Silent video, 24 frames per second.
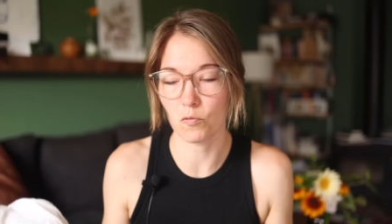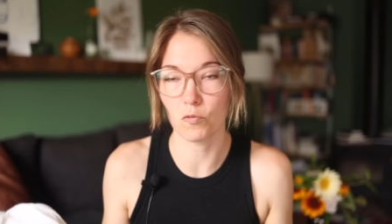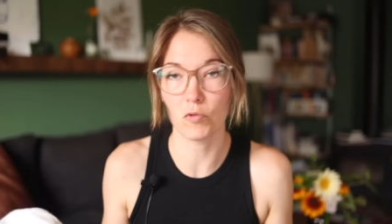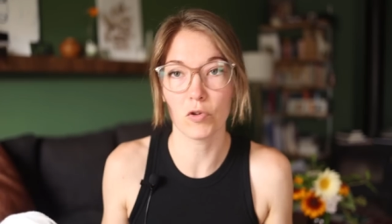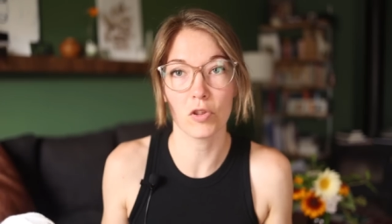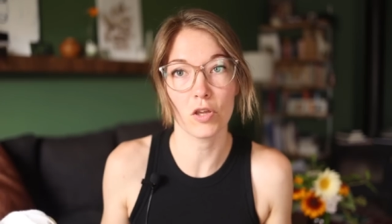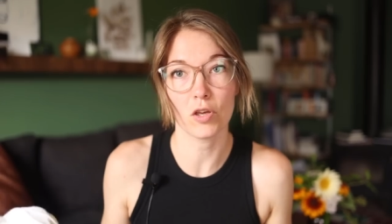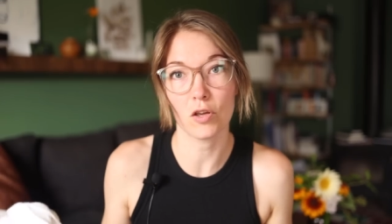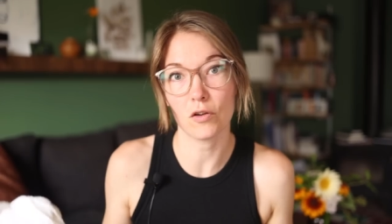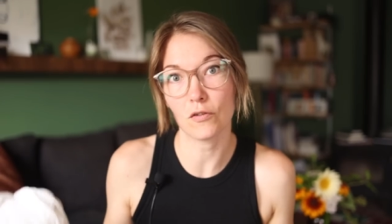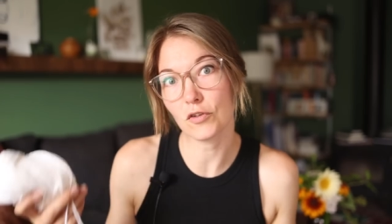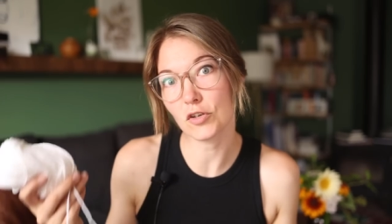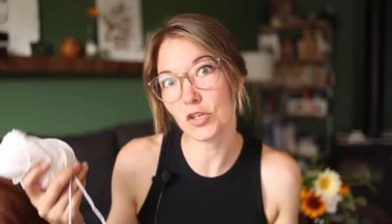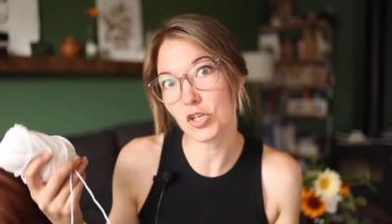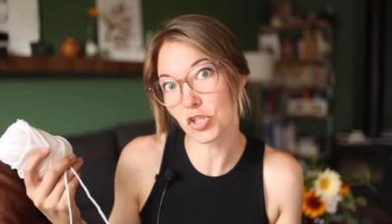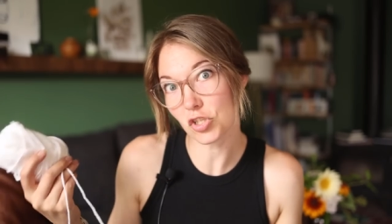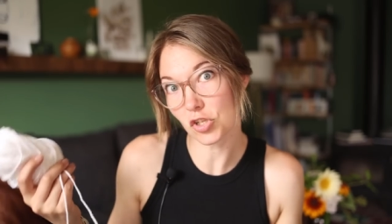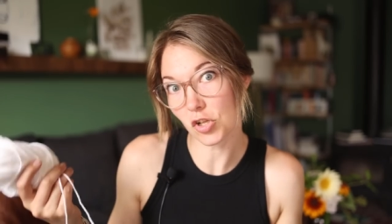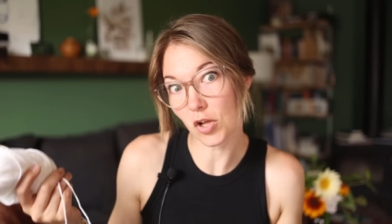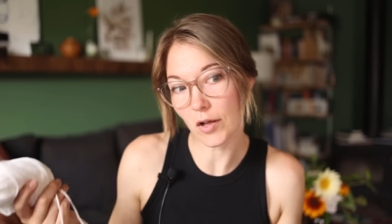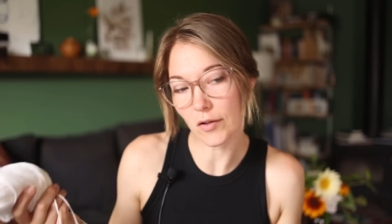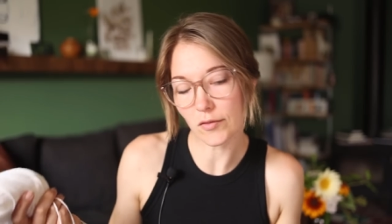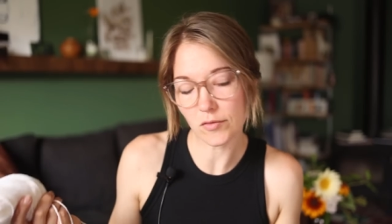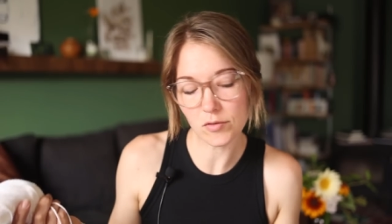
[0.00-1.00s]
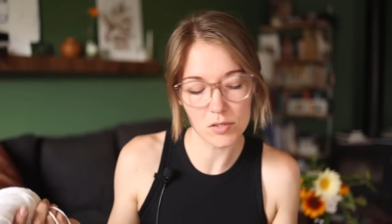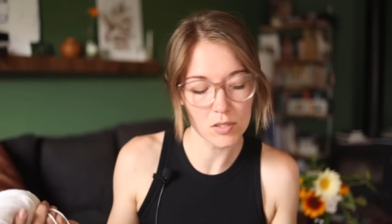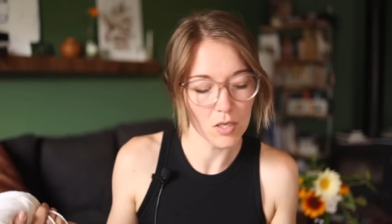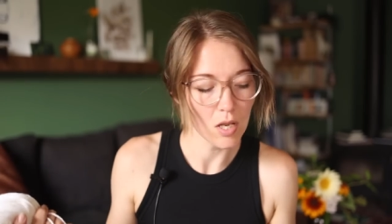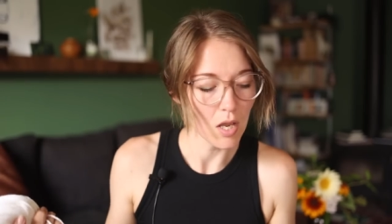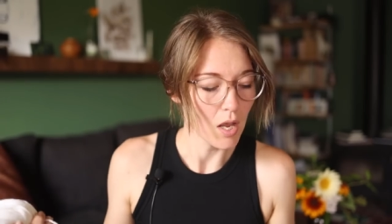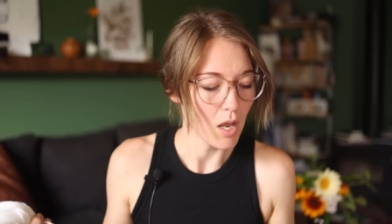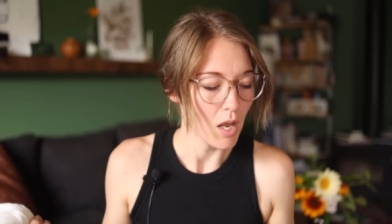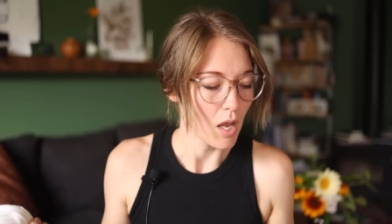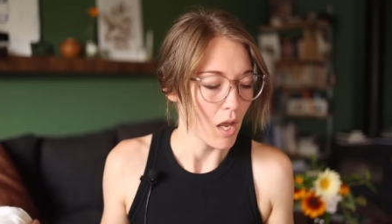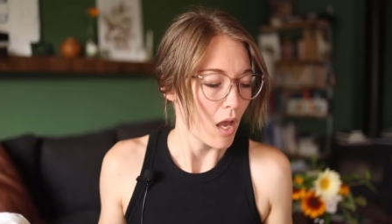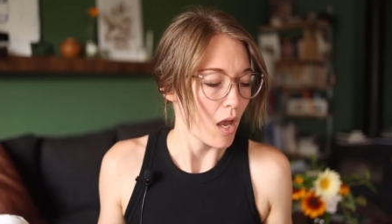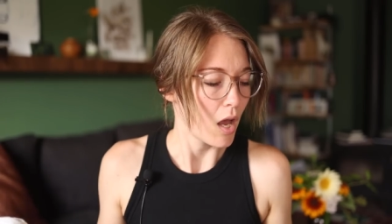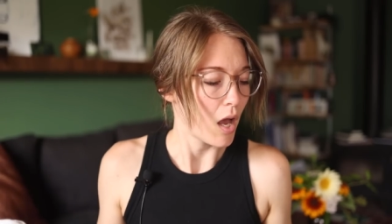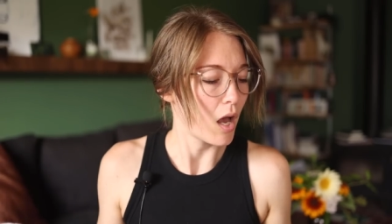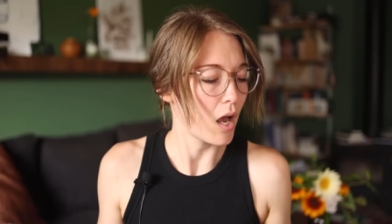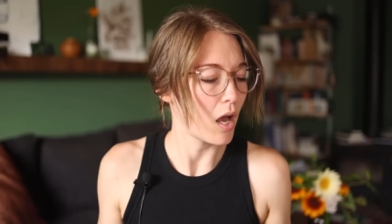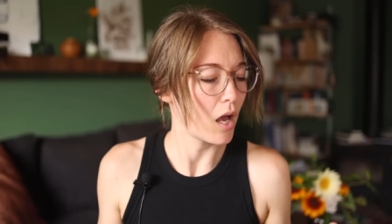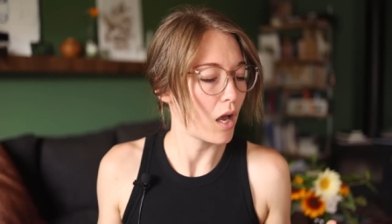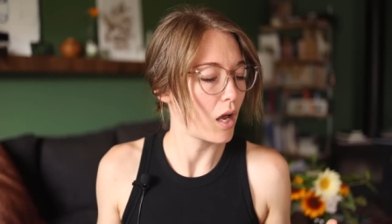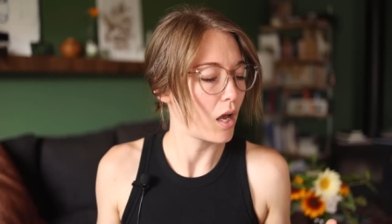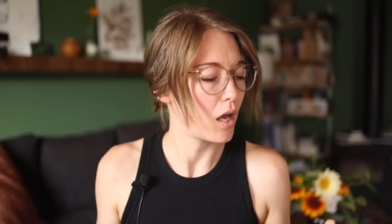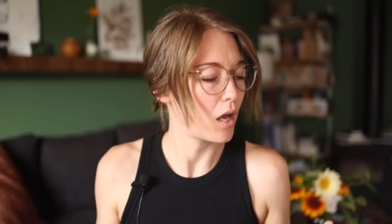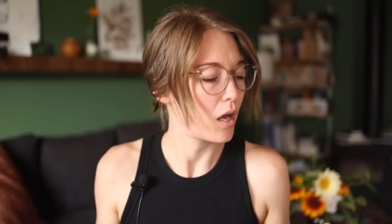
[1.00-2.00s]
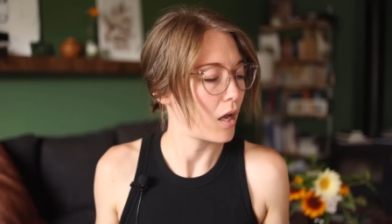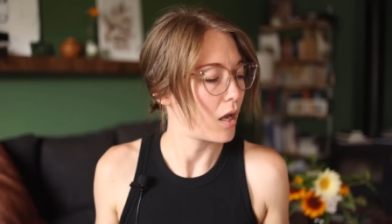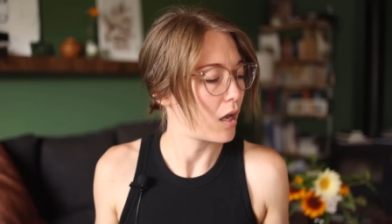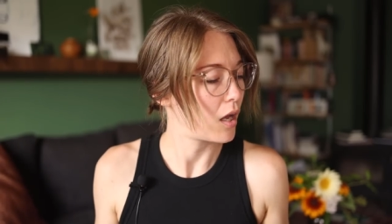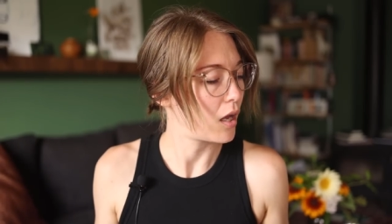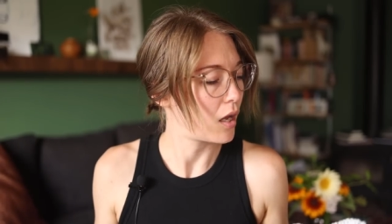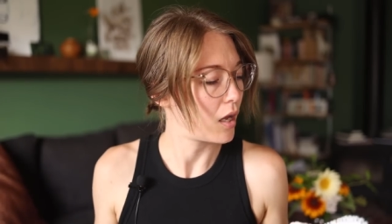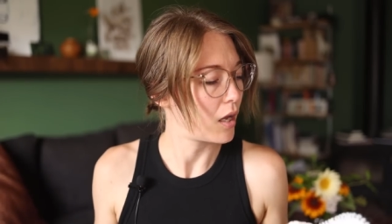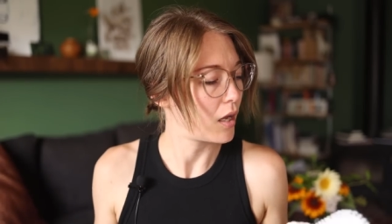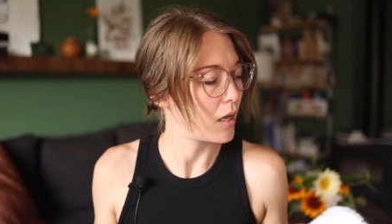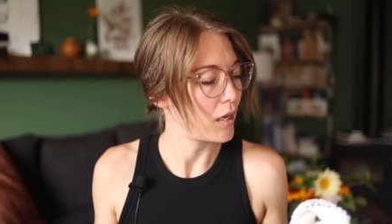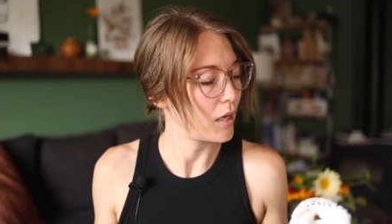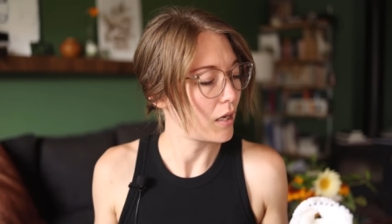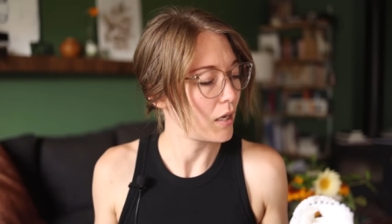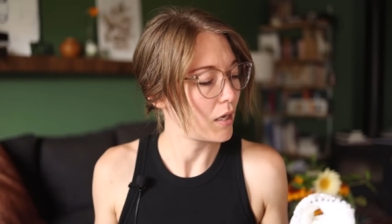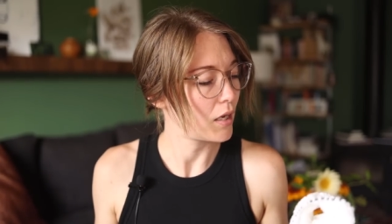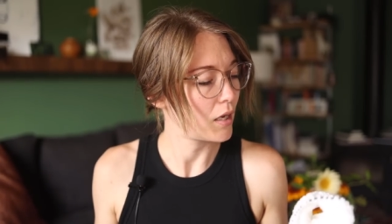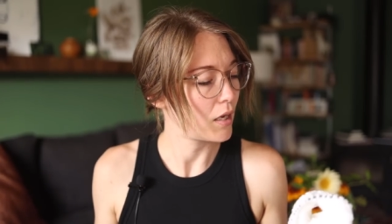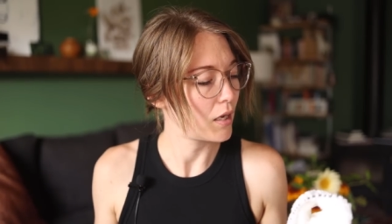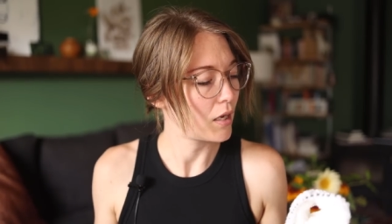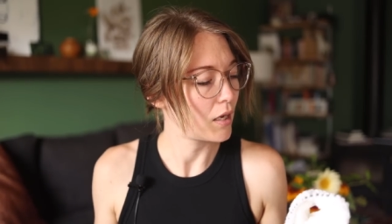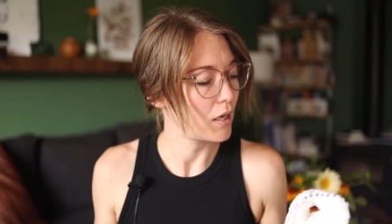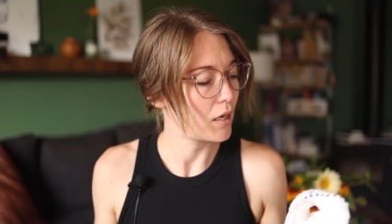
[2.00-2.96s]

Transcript: really good for dishcloths. Uh,